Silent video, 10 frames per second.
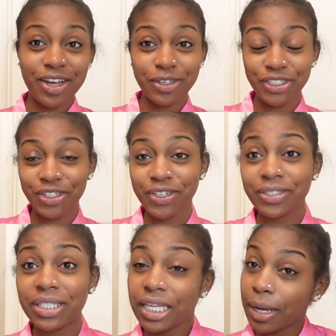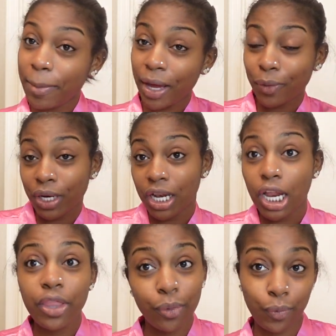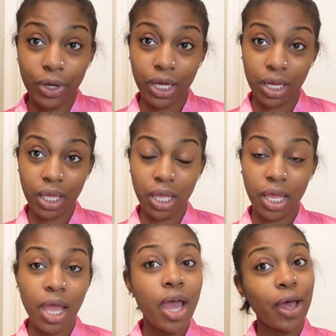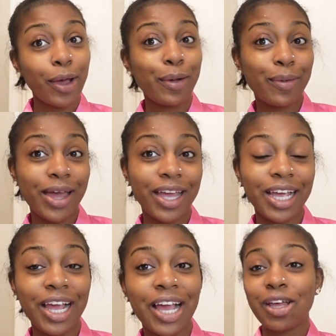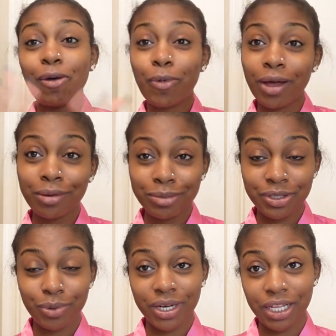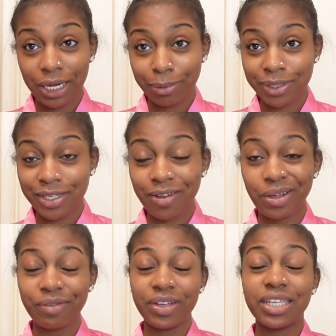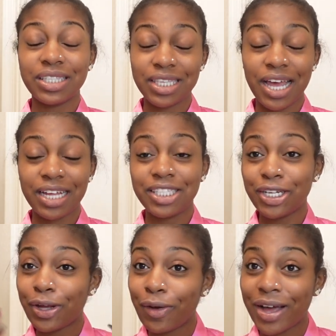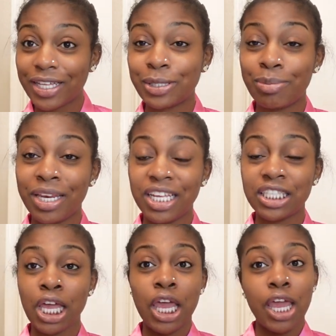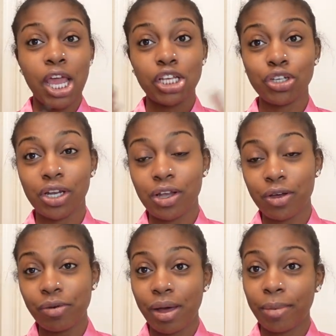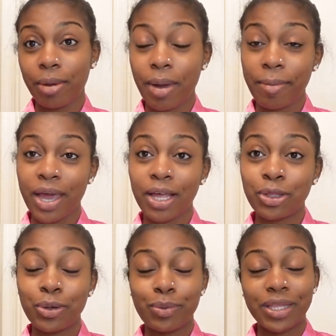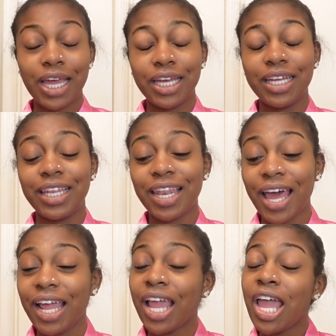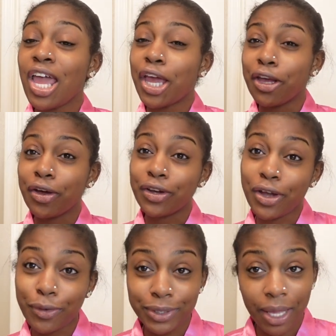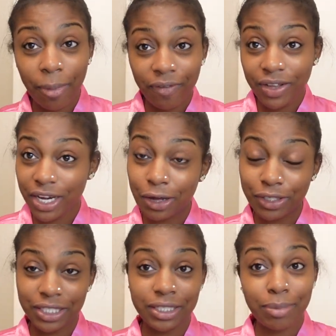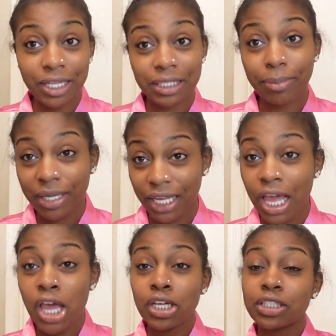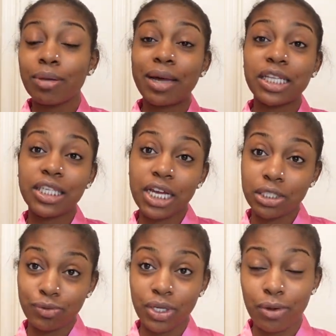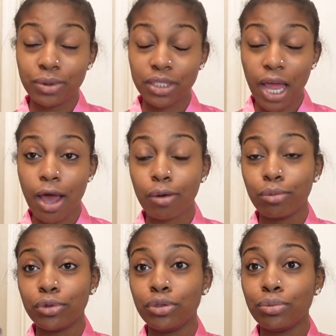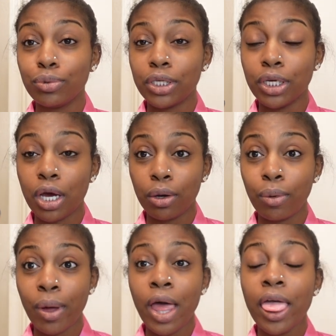y'all it's your girl T and I'm back with another one okay so welcome to another episode of inside T. Nicole Cosmetics as y'all know I'm in my bathroom with that good light and I know what type of video this is about to be so by the time this video is out you will know